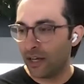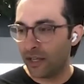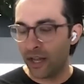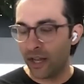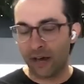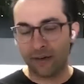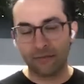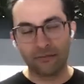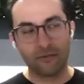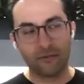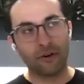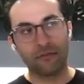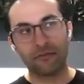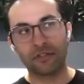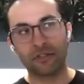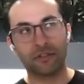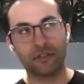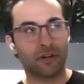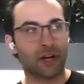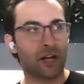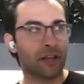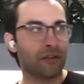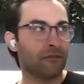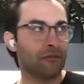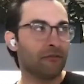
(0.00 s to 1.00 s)
Now I've obviously
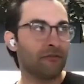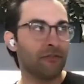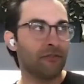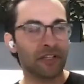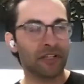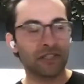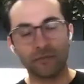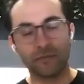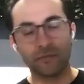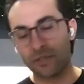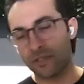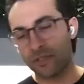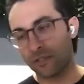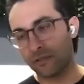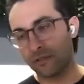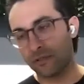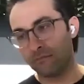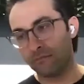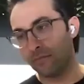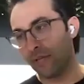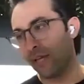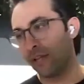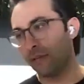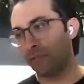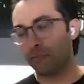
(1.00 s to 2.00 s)
got other investments
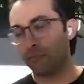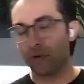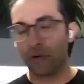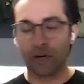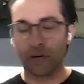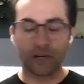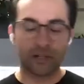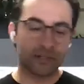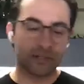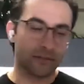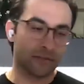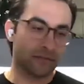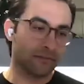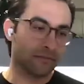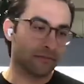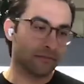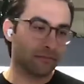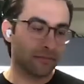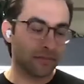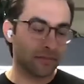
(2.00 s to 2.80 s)
and other products and